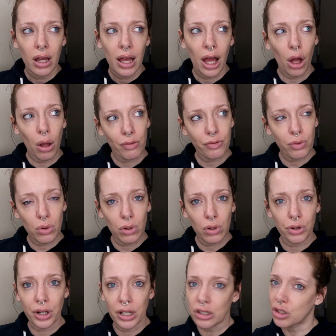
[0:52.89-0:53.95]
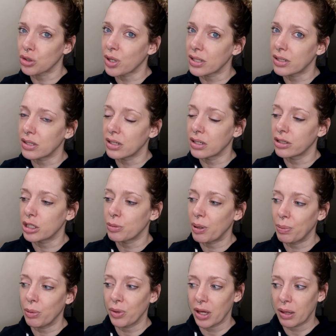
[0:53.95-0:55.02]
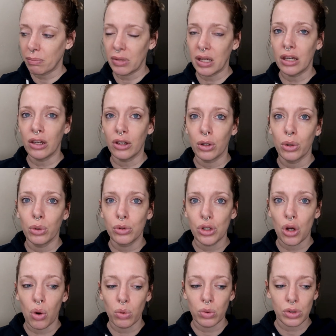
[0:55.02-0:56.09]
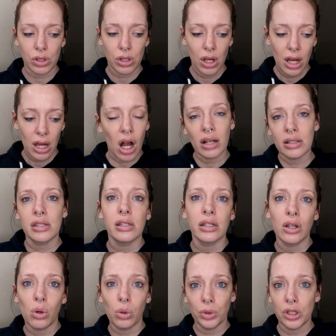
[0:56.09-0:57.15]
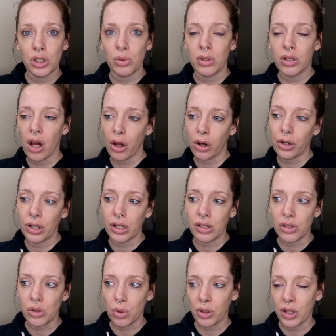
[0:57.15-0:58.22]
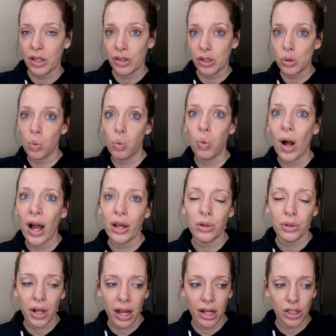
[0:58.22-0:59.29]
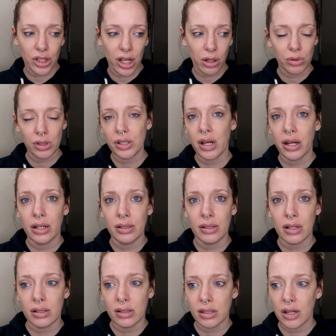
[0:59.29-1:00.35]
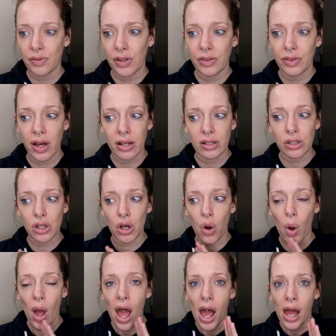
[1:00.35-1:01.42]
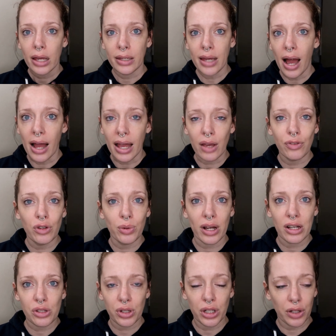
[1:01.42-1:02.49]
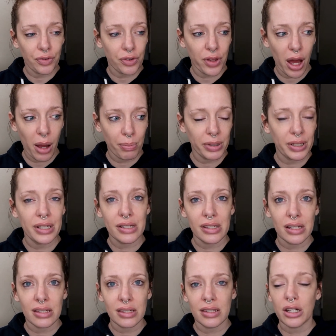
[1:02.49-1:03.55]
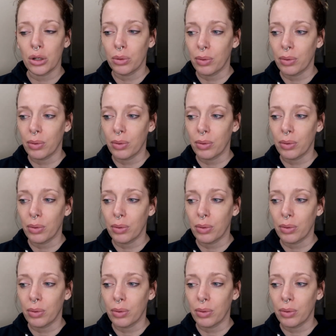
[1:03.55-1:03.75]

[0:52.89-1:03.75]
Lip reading: helpful or interesting to people like me who don't constantly only do a cut crease or like these wild eyeshadow designs and stuff like that. So yeah, if you guys are here for that, please stick